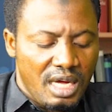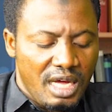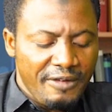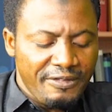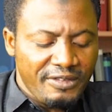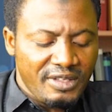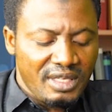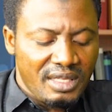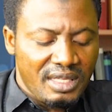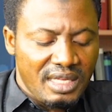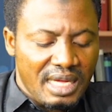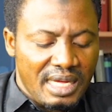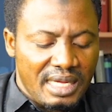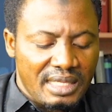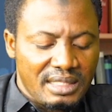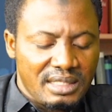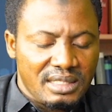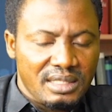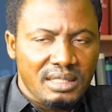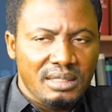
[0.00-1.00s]
After
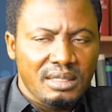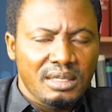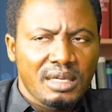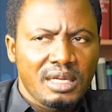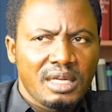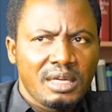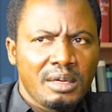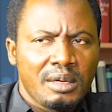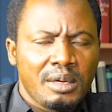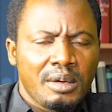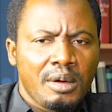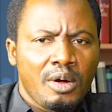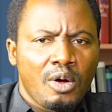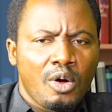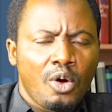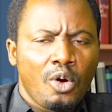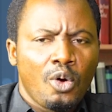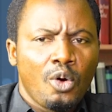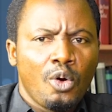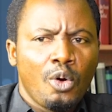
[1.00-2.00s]
that,
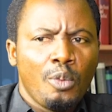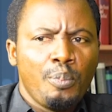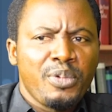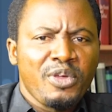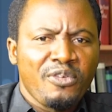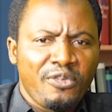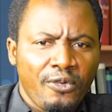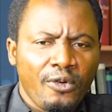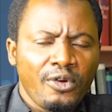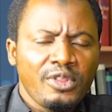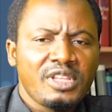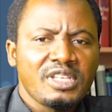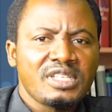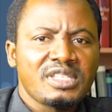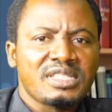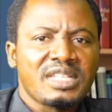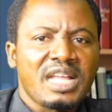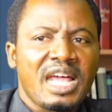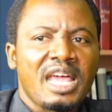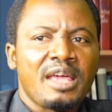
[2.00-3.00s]
or before
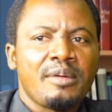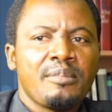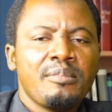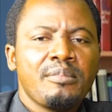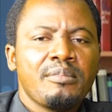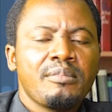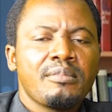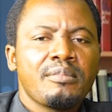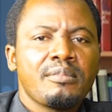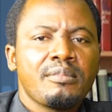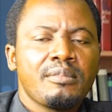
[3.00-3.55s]
this time,